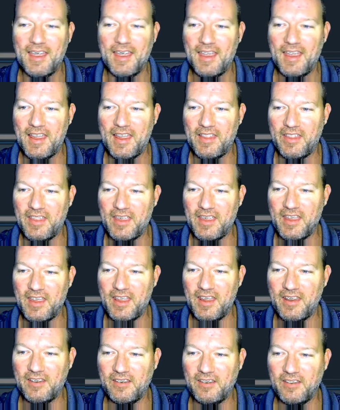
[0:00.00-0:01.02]
and
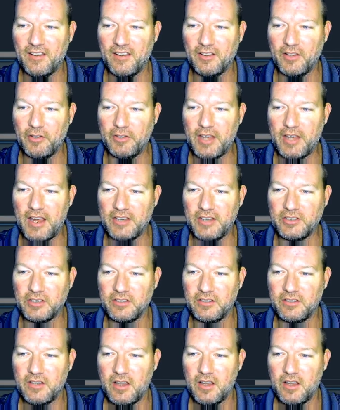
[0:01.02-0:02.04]
then
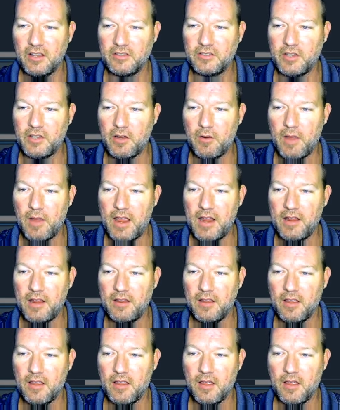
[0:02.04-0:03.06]
location. So a
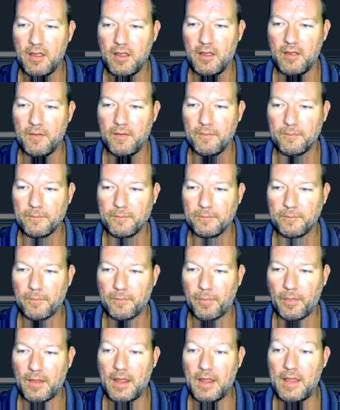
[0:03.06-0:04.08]

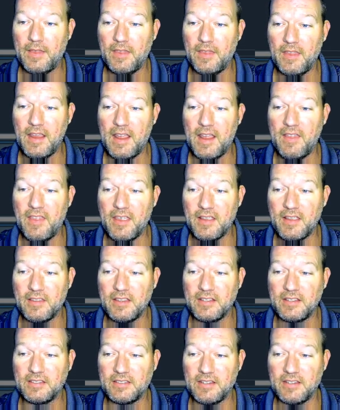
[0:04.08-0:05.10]
and and
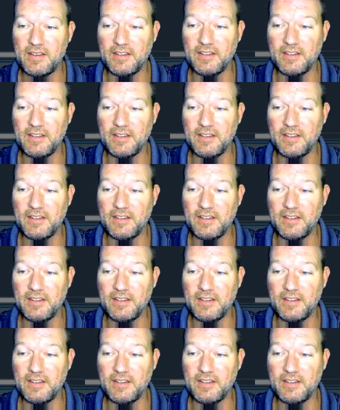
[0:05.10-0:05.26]
this in